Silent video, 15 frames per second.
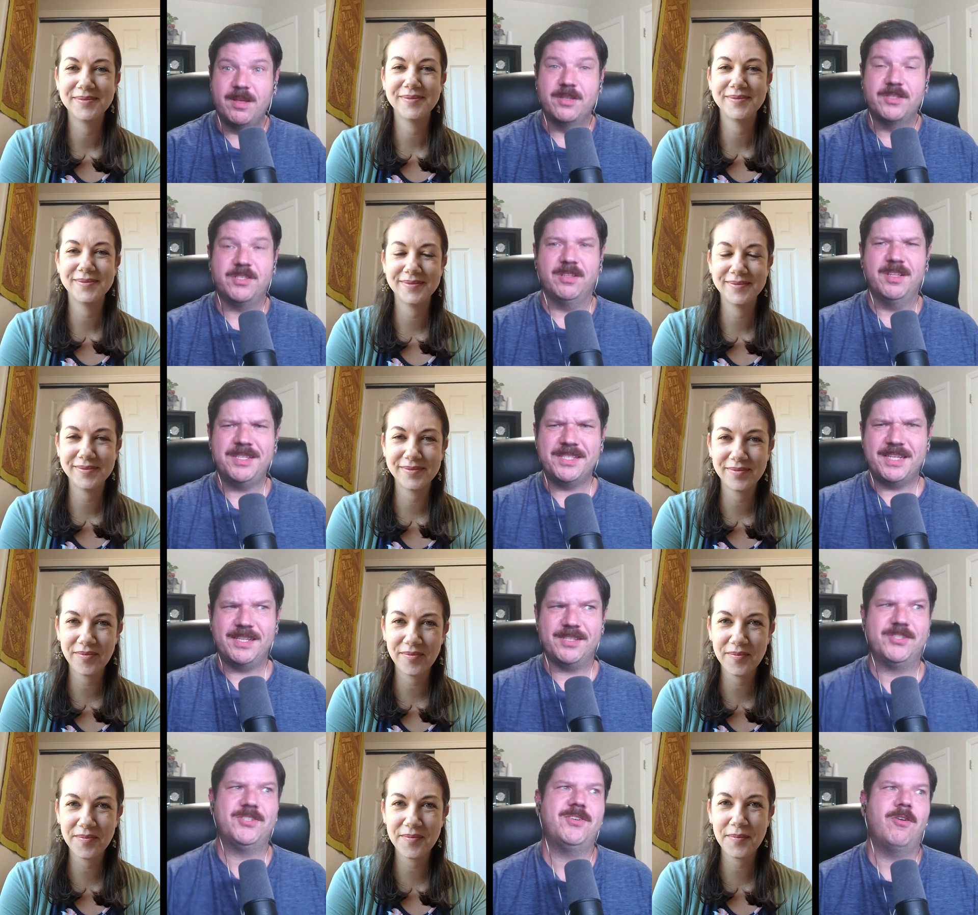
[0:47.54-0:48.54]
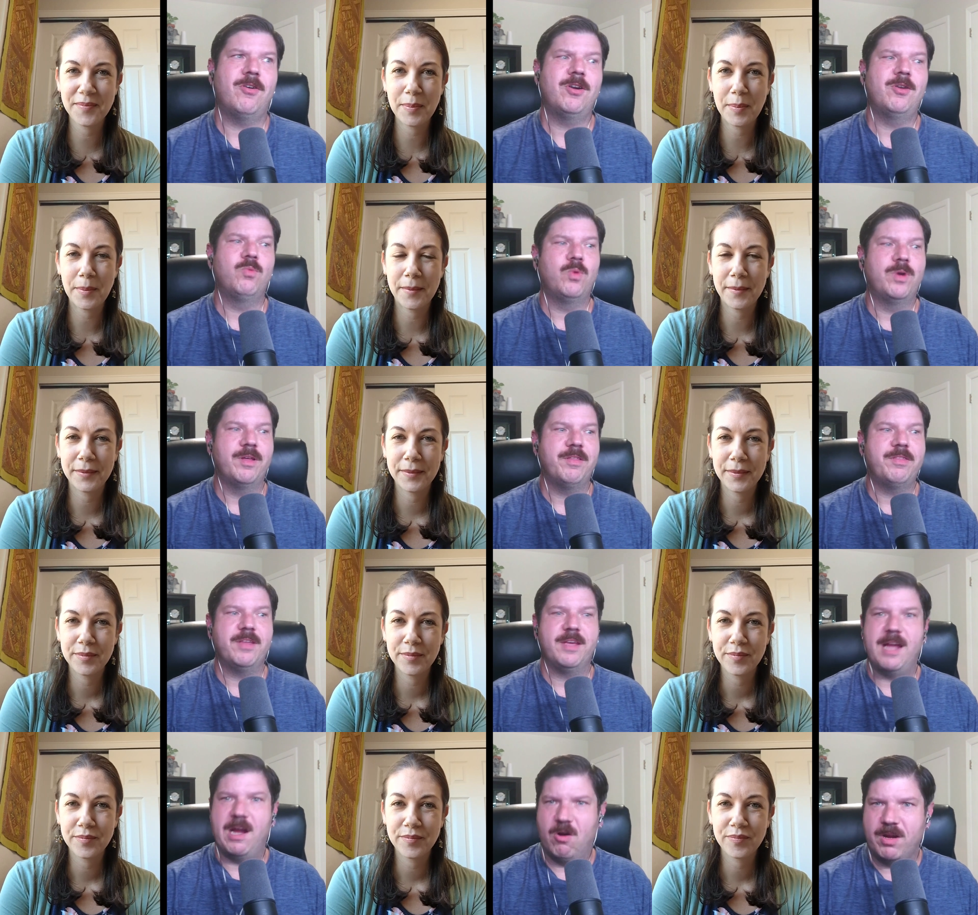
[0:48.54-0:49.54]
Speaker 1: So let's get started with
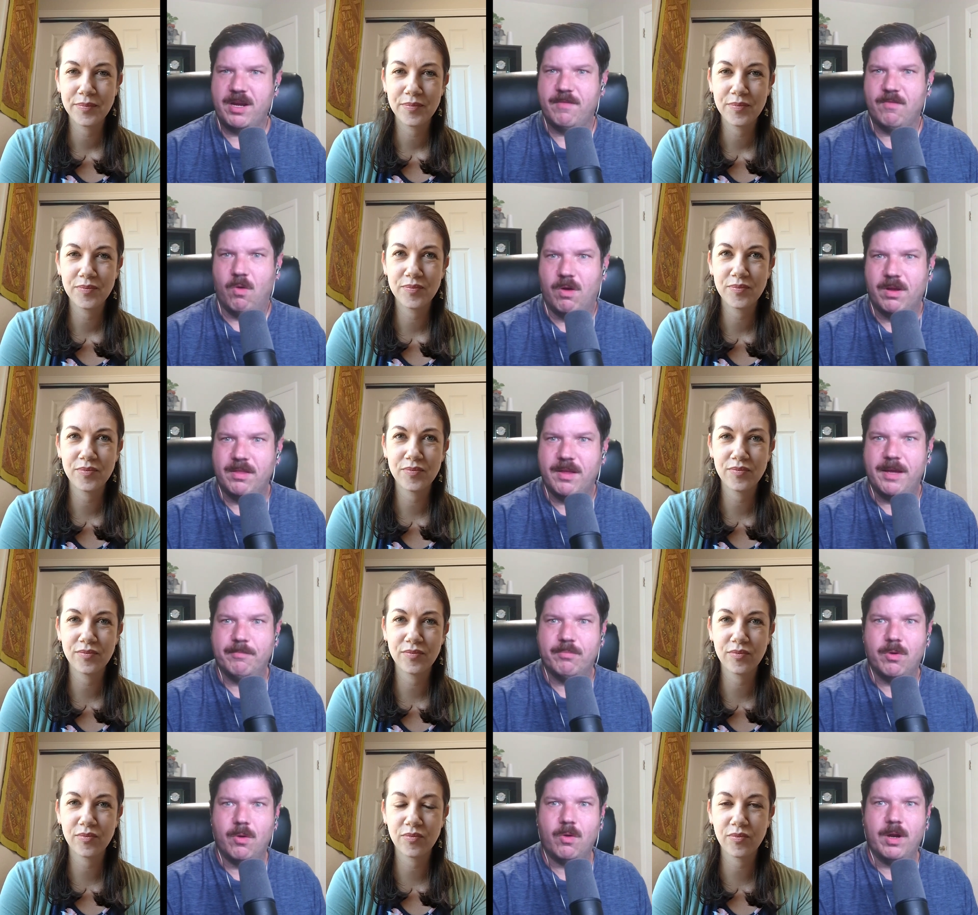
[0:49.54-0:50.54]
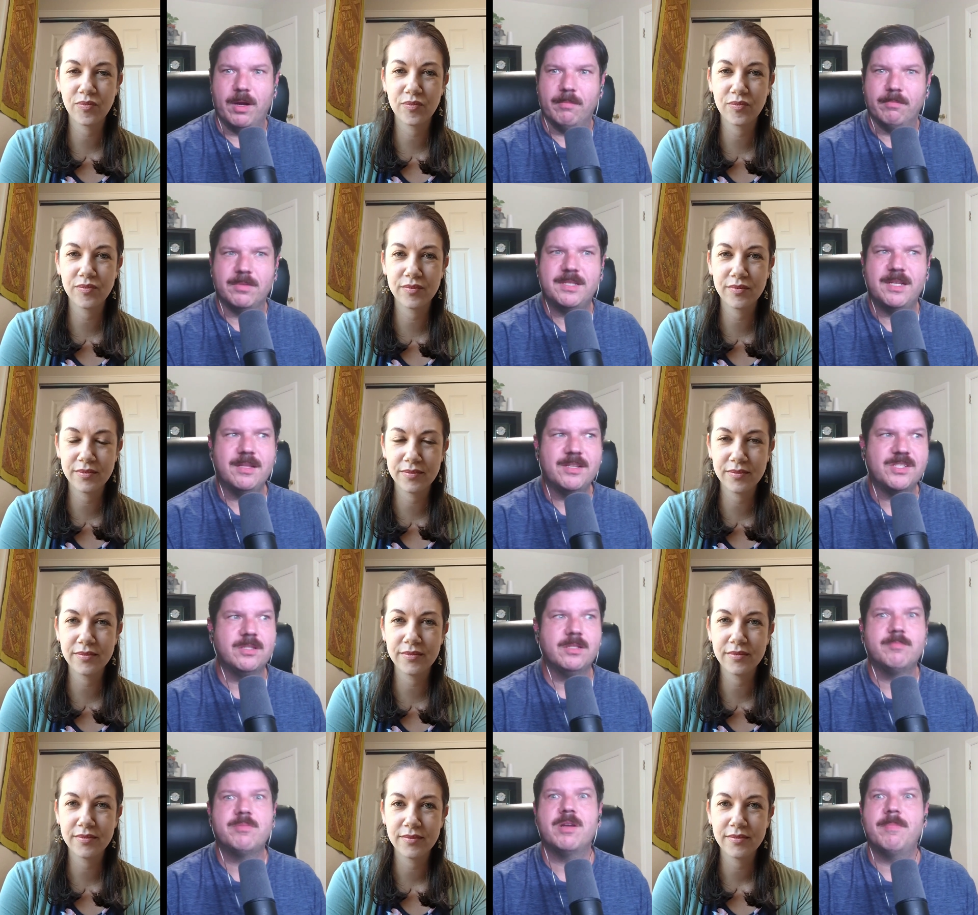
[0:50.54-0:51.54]
the Caregiver Online program. Tell us a
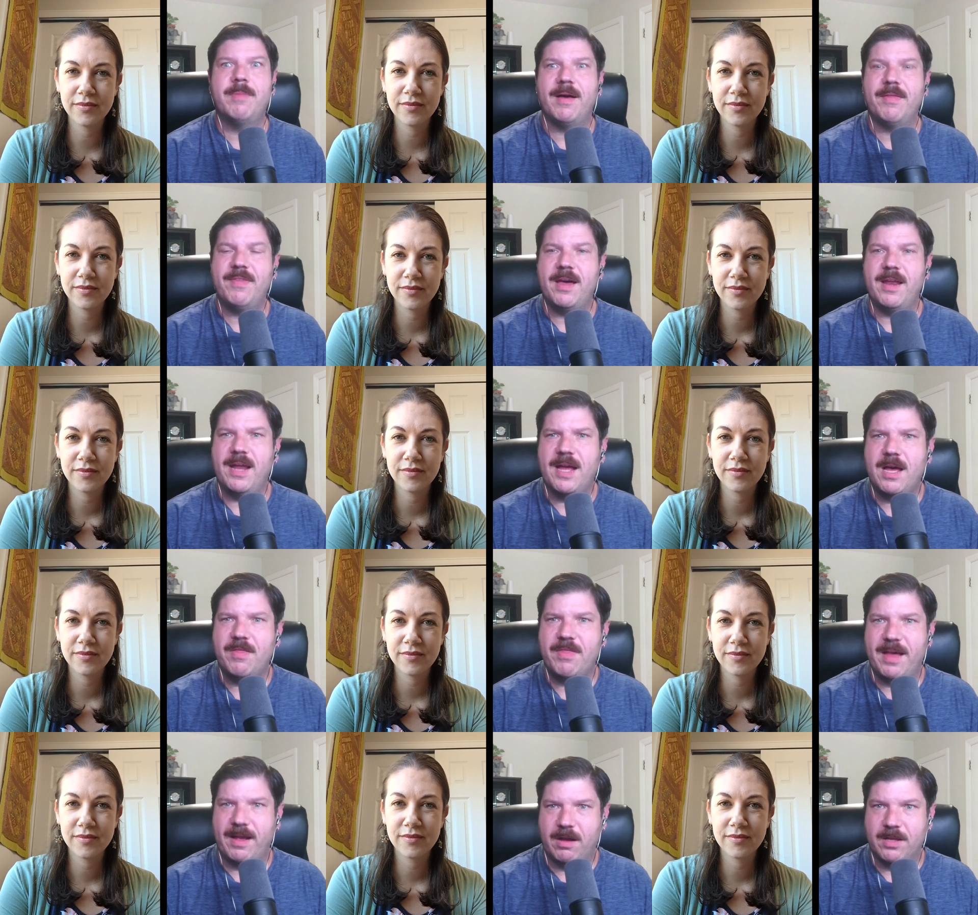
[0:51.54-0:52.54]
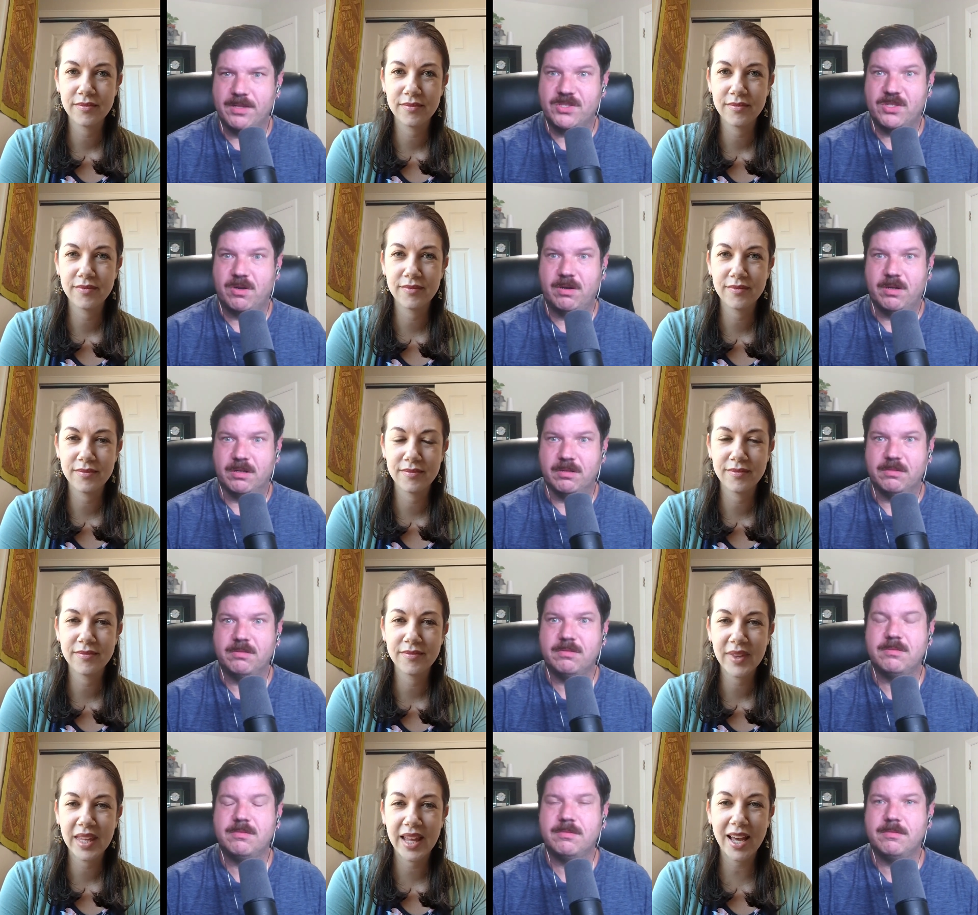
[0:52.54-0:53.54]
little bit about that, how that got started.
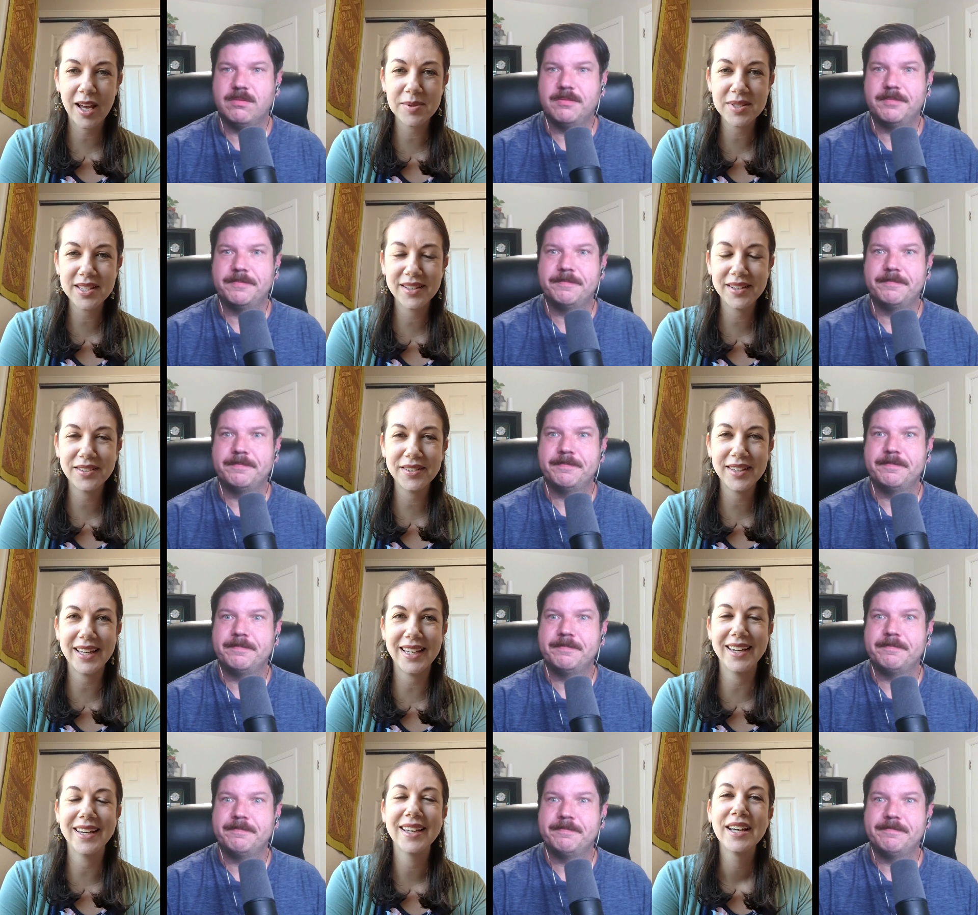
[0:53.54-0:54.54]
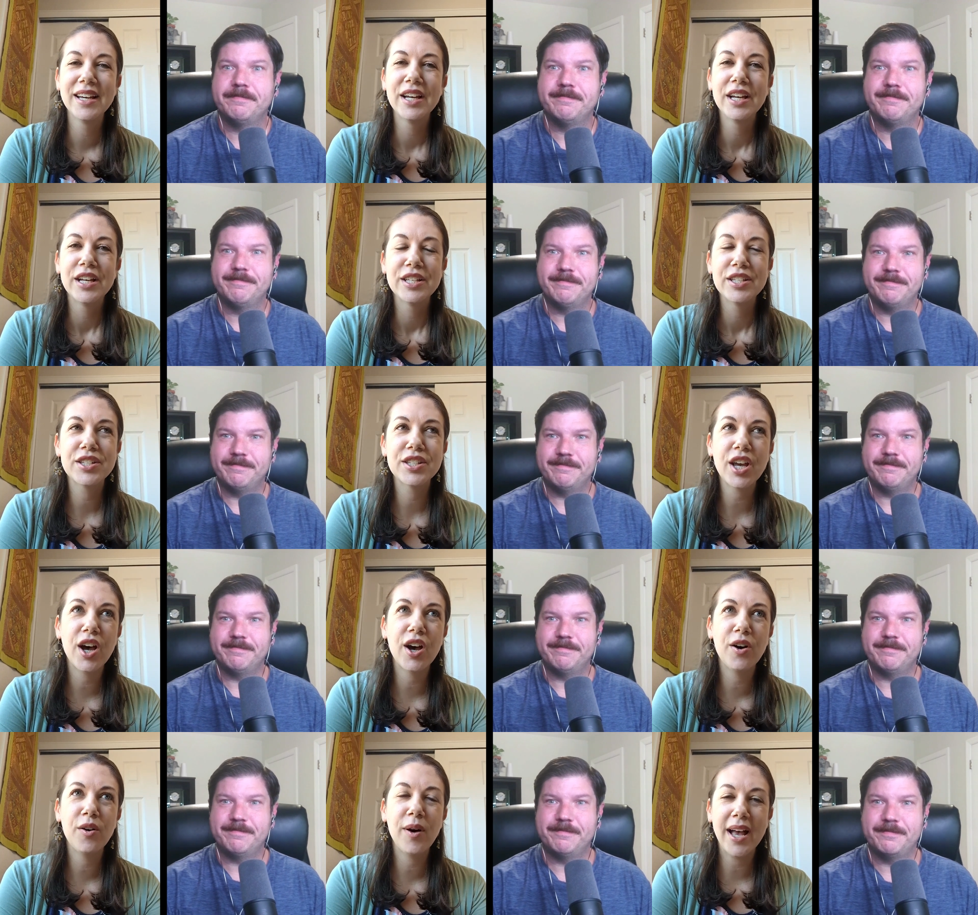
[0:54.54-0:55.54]
Speaker 2: Absolutely.
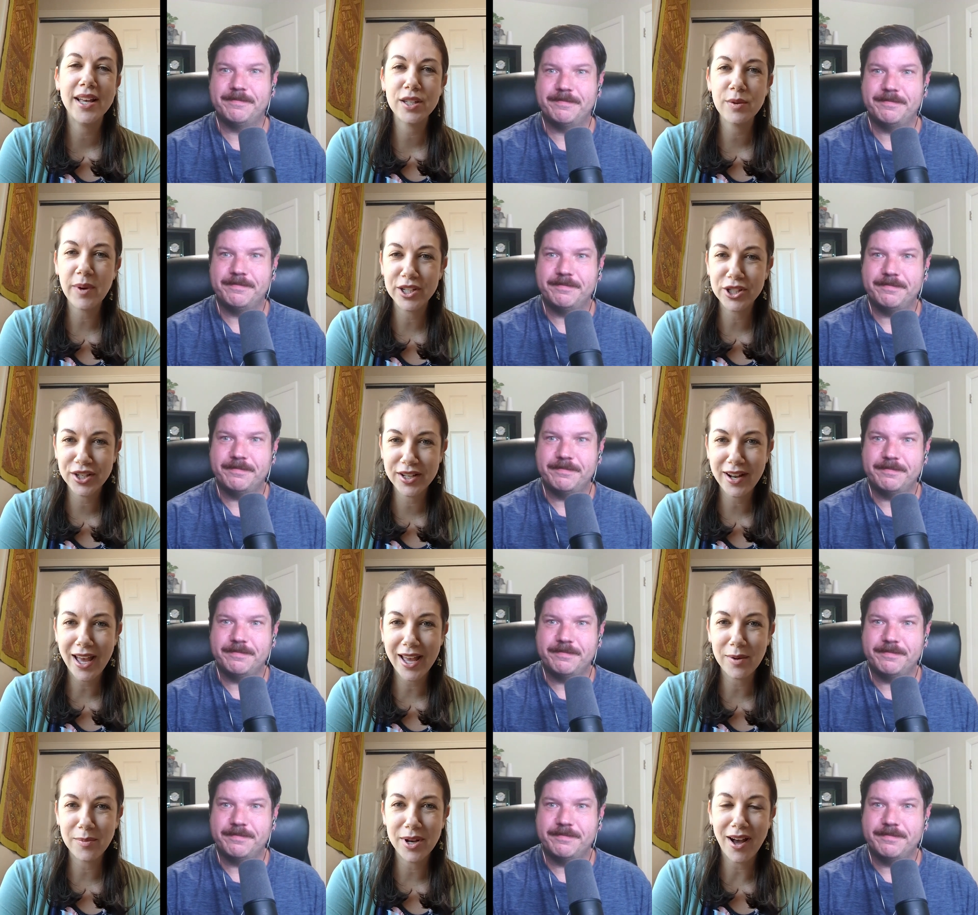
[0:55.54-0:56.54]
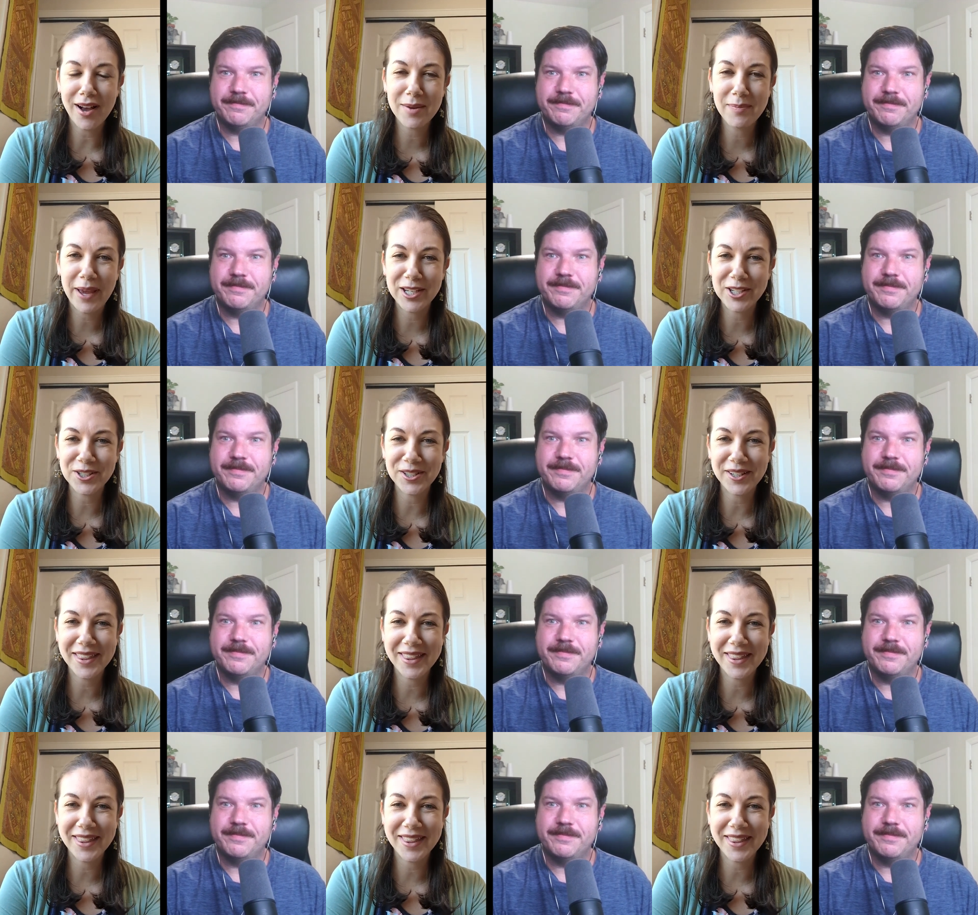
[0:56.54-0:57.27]
So, as you mentioned, I am an occupational